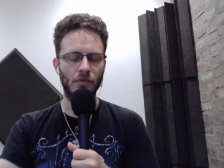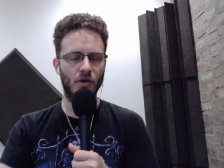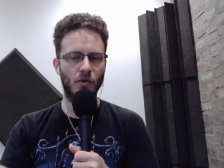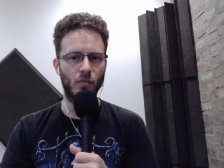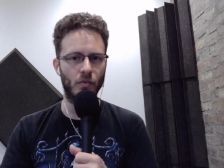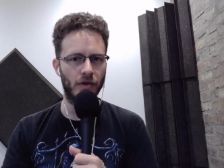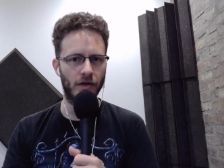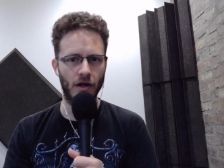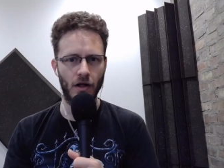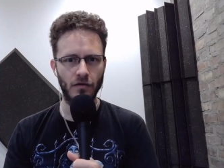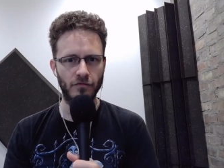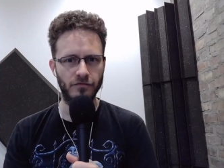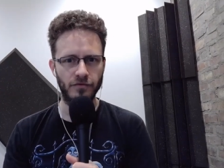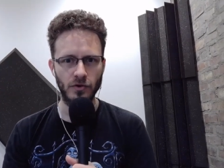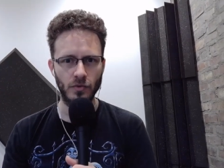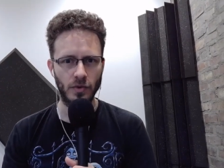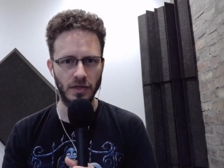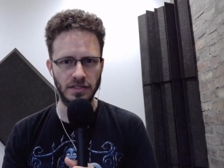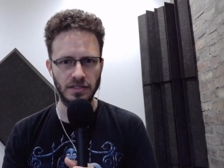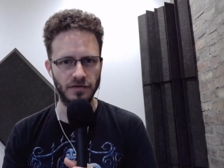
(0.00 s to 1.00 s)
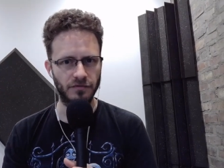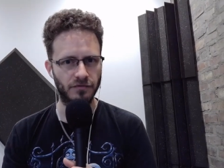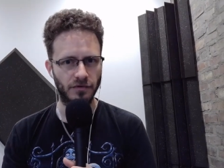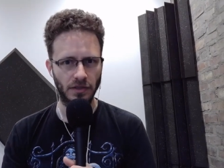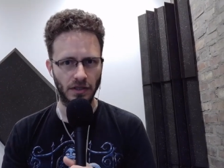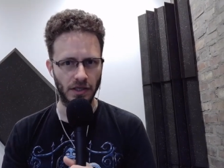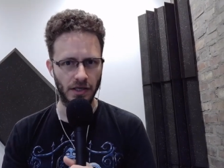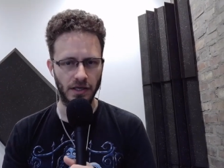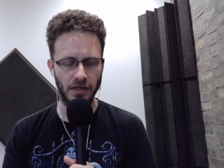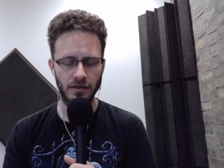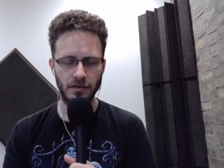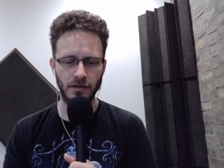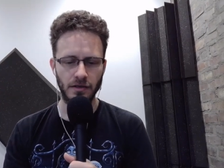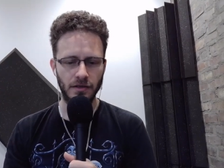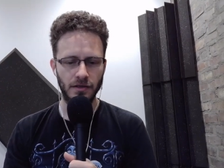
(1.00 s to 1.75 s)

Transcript: We all view it differently.